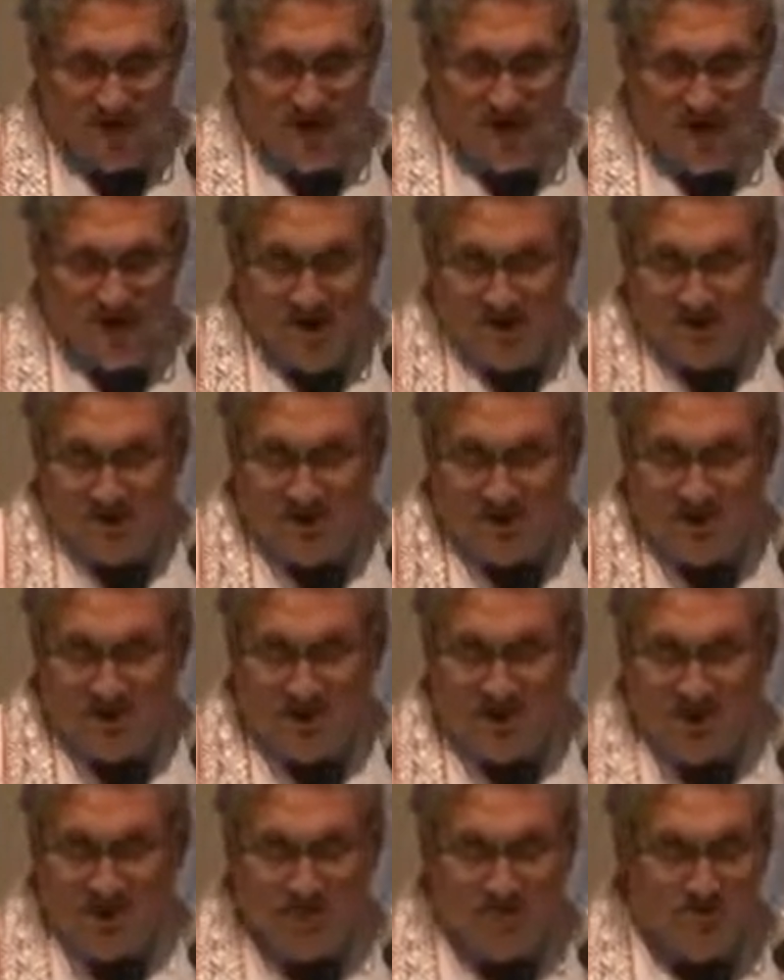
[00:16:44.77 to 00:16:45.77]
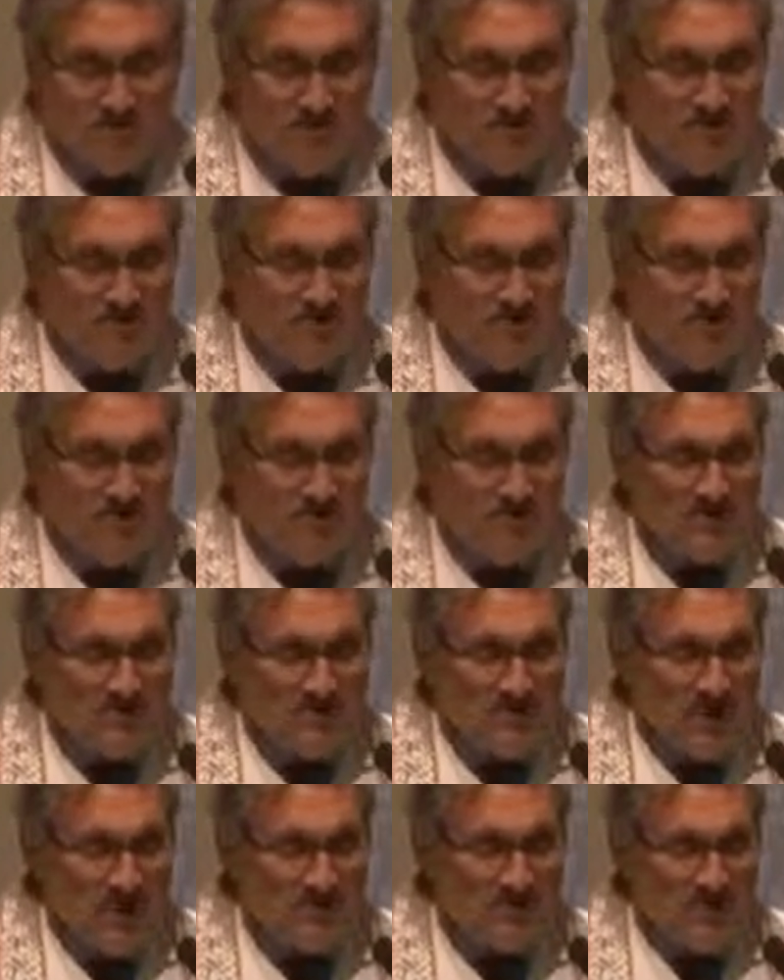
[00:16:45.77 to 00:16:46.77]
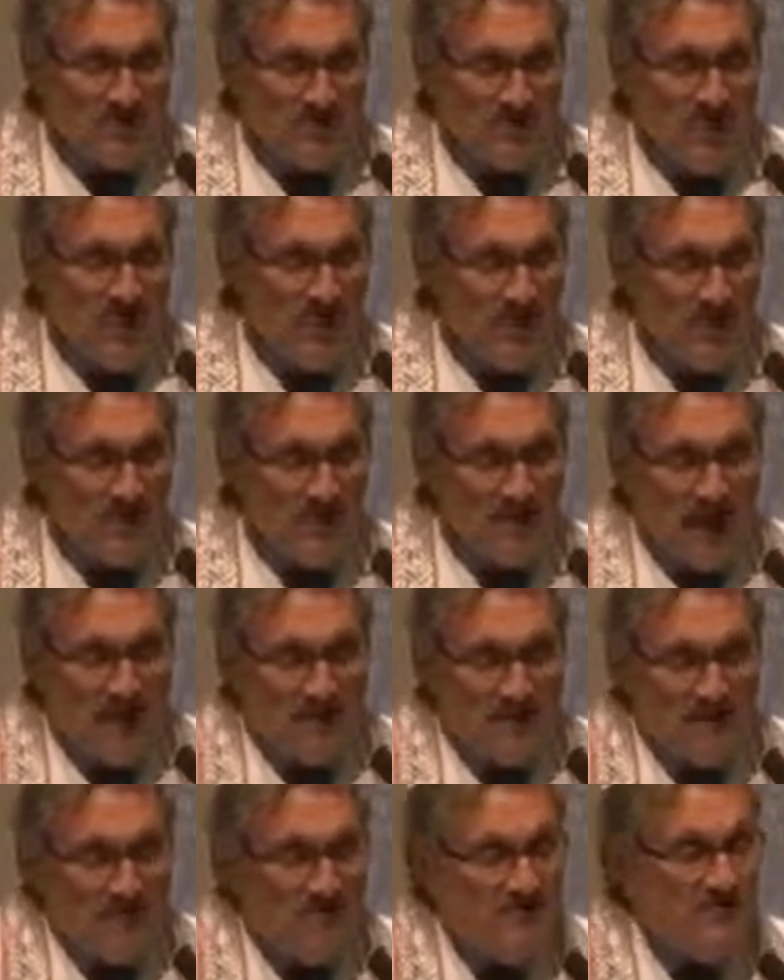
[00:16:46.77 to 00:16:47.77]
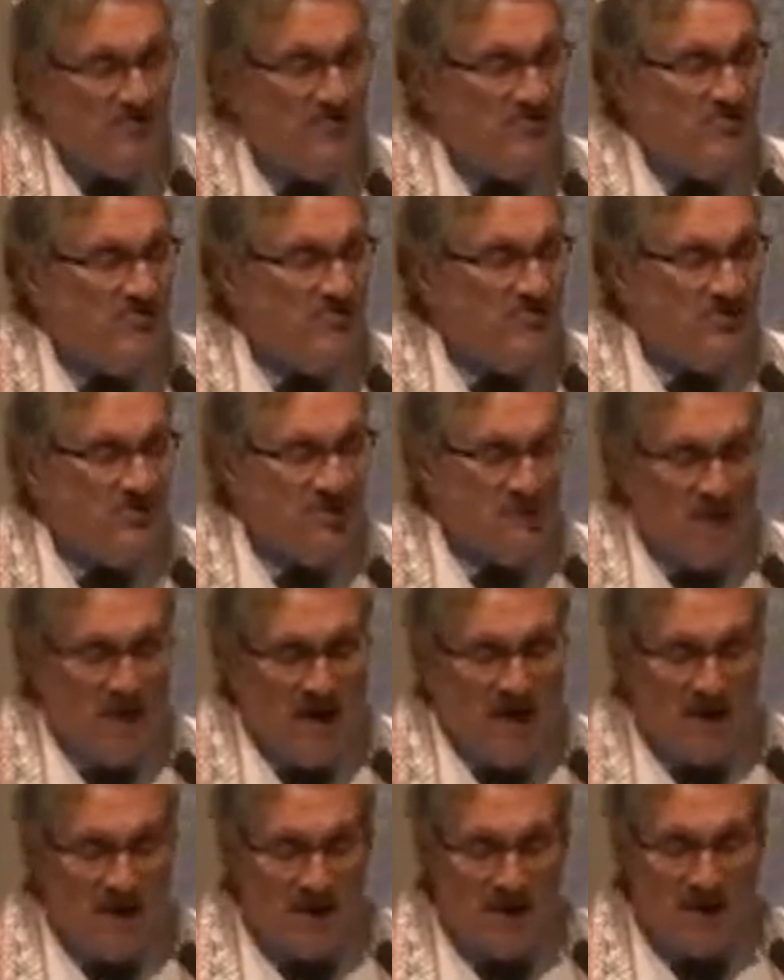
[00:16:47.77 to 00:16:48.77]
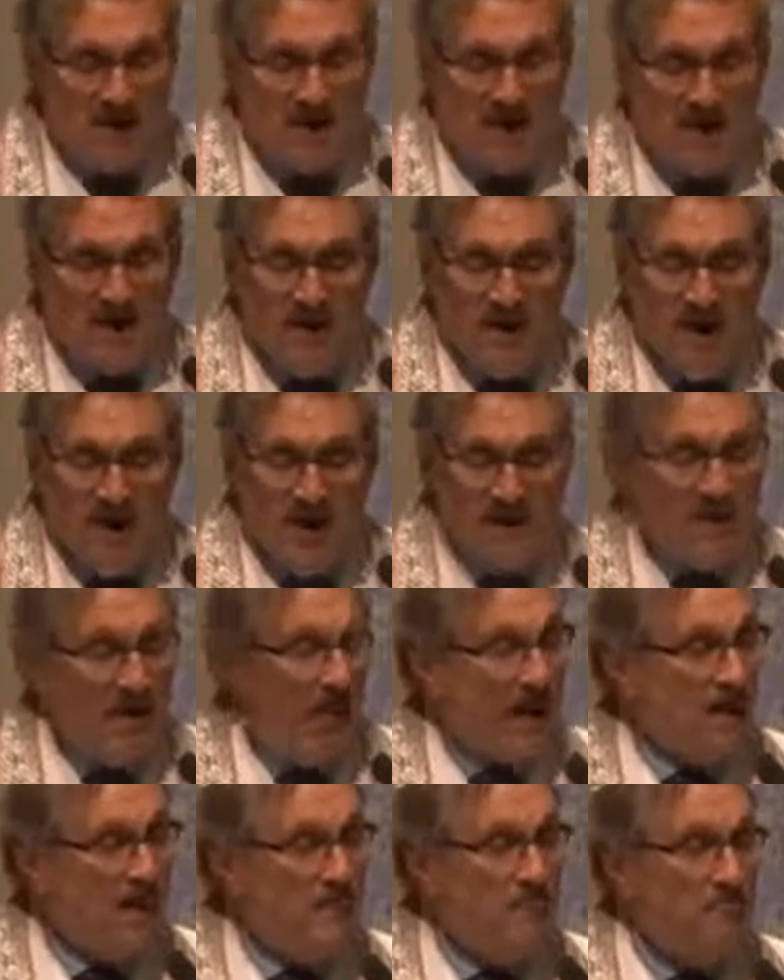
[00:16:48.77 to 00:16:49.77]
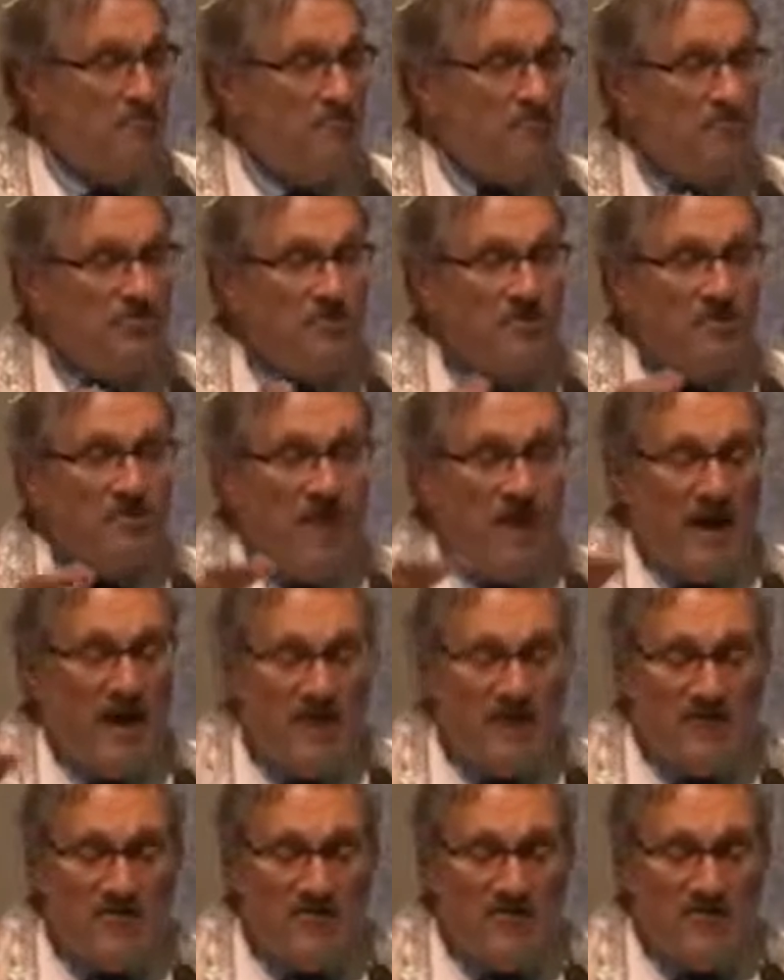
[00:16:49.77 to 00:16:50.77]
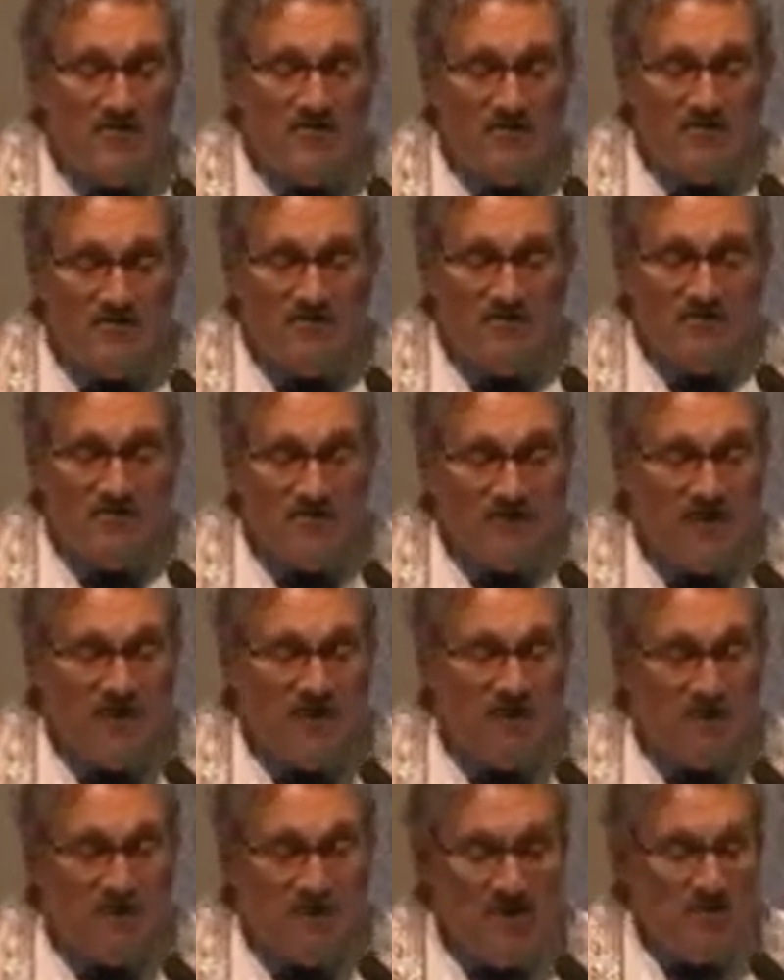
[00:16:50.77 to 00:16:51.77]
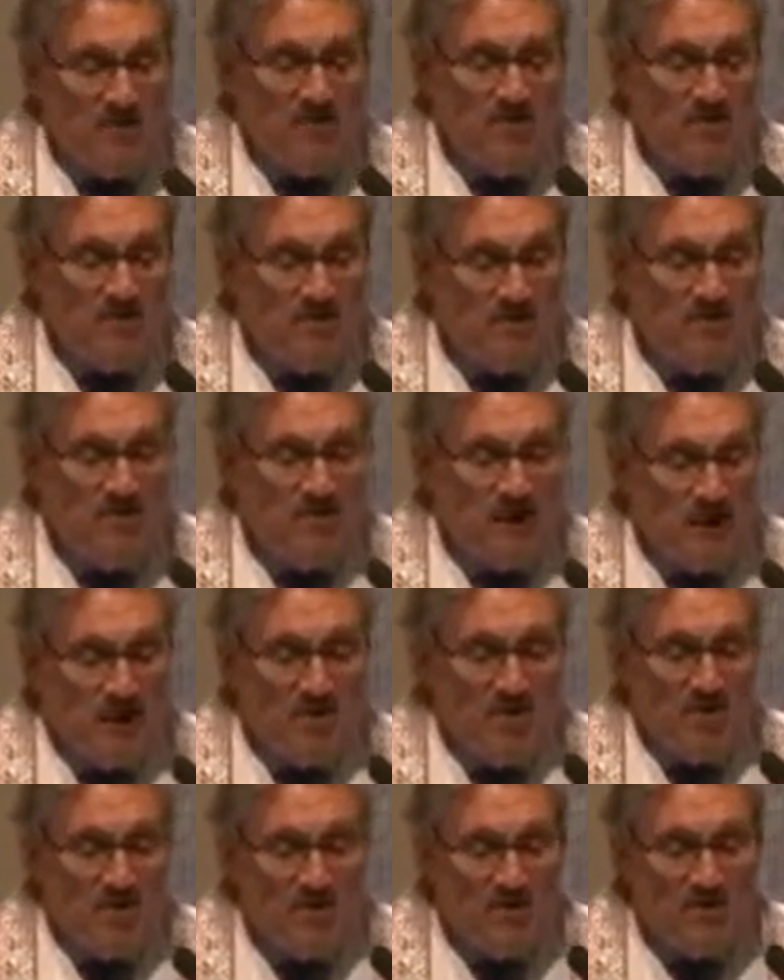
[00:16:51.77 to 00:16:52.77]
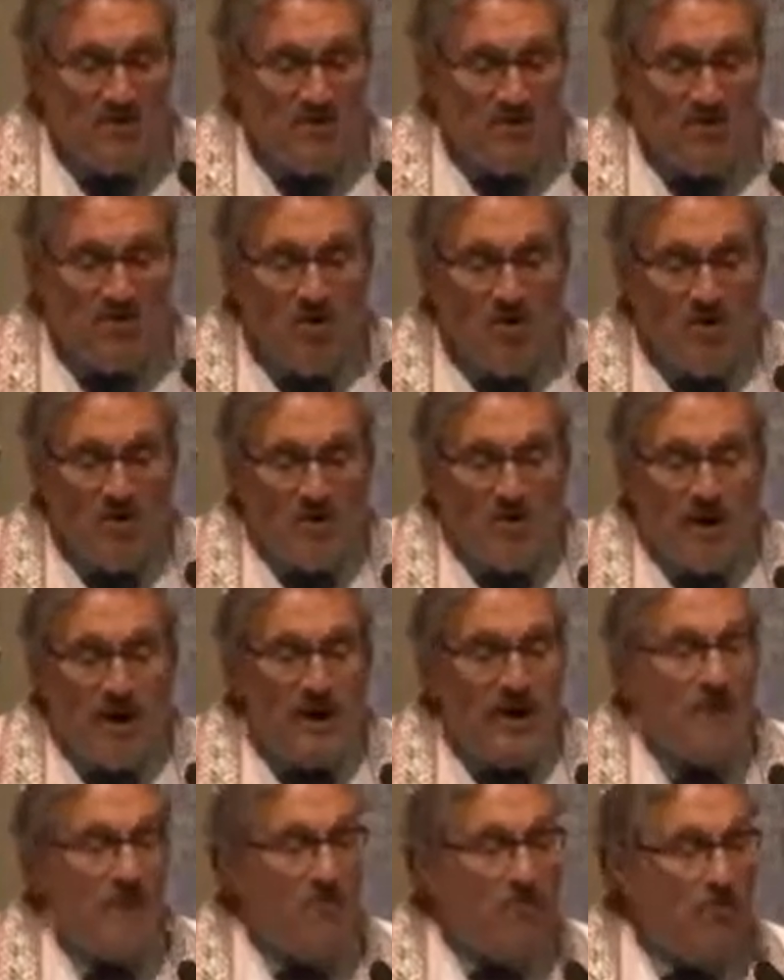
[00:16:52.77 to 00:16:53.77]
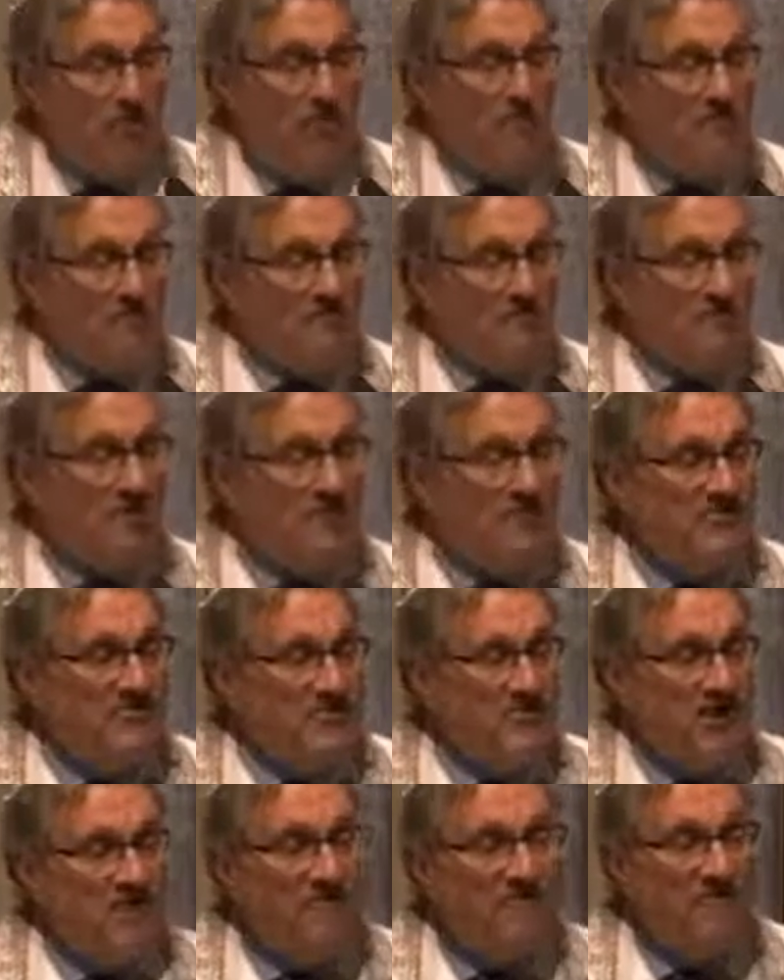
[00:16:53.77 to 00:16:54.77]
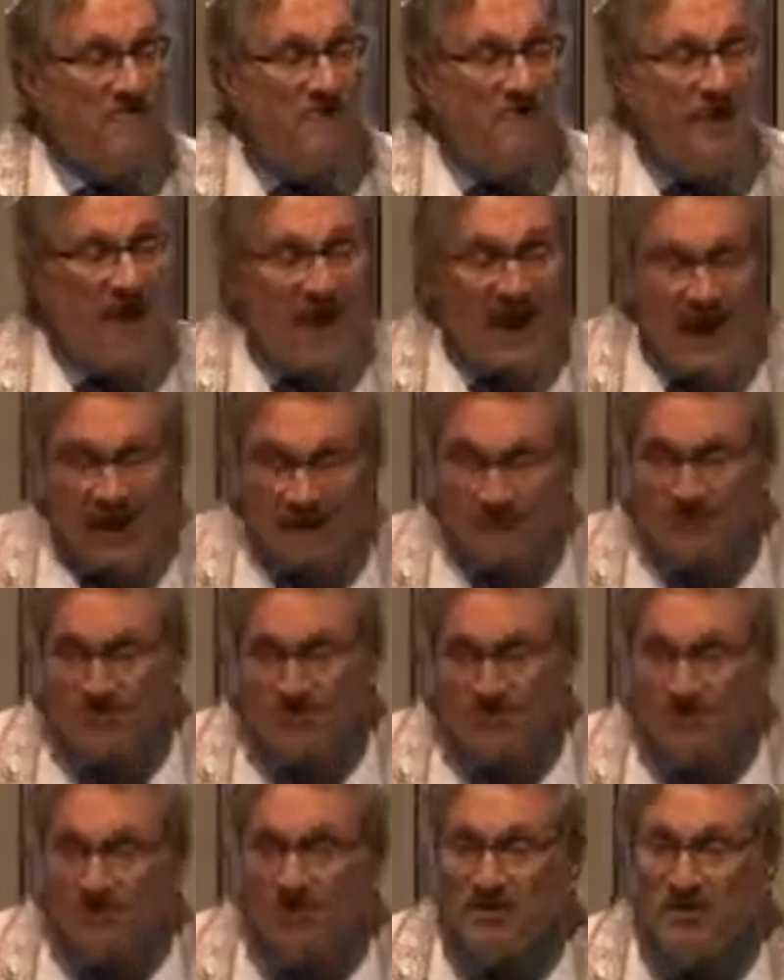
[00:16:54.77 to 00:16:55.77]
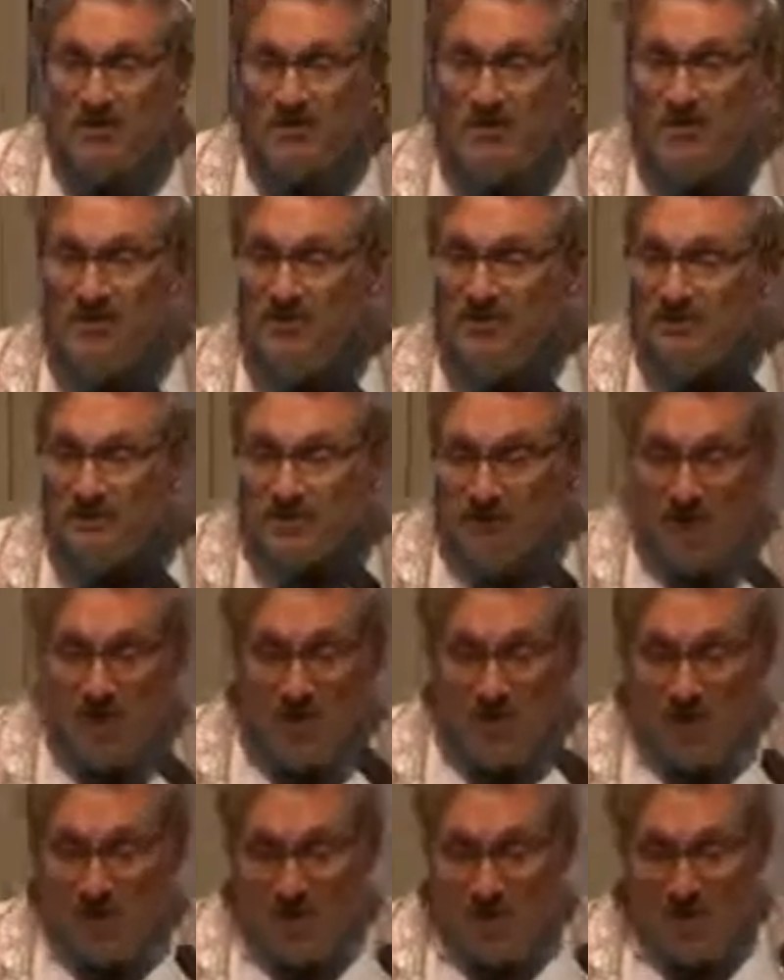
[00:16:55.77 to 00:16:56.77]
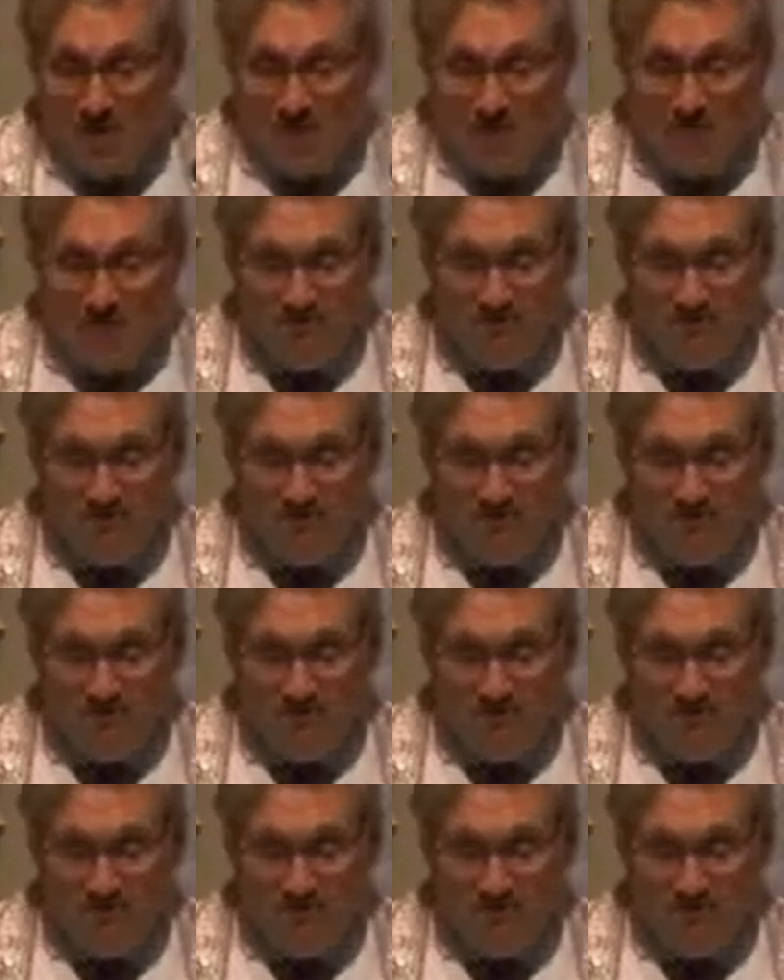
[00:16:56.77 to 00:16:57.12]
The person who received the blanket had a decision to make. Am I going to push the blanket to the other 5 people who didn't get one, or am I going to pull it to myself and actually stay warm?